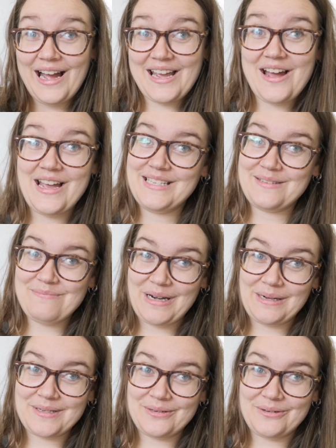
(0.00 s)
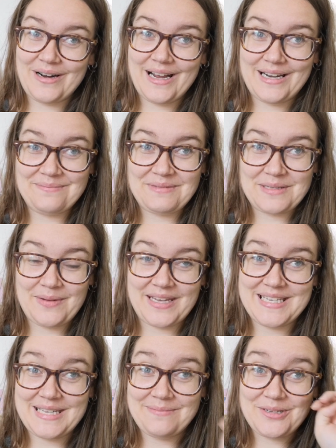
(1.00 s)
Hi guys, my name's Laura and I'm the
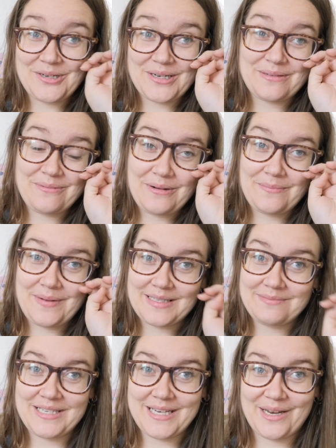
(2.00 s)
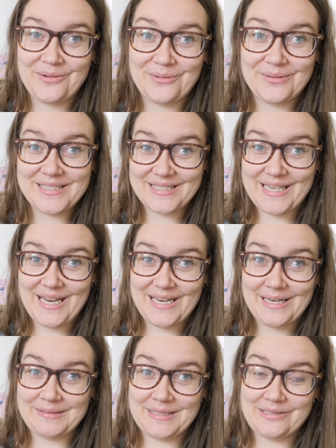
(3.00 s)
Specky Seamstress. Welcome back to my channel.
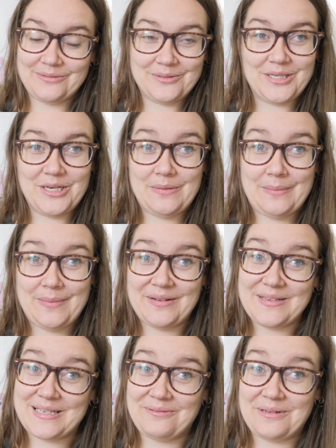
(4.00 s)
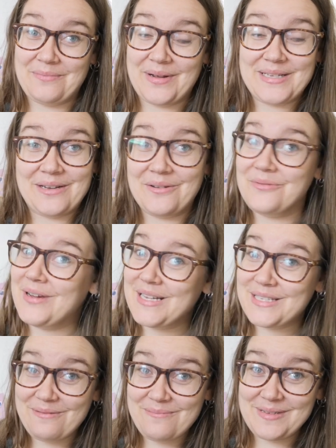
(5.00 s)
Today I'm going to talk to you about sewing myself a
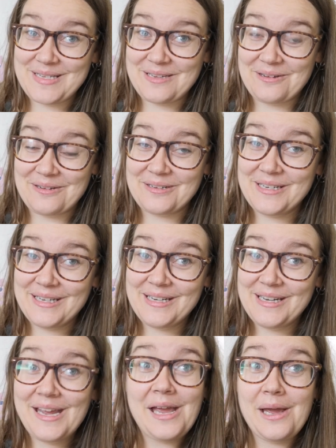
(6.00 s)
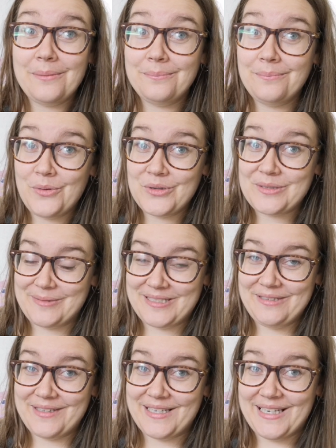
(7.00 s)
swimsuit. More
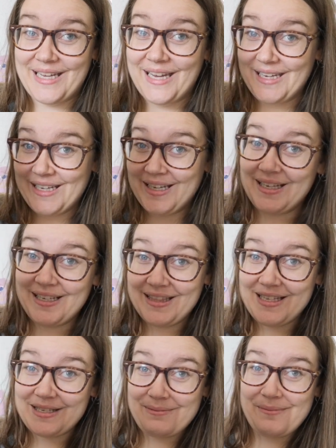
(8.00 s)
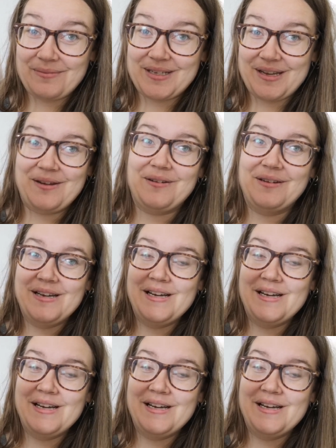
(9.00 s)
specifically, this swimsuit.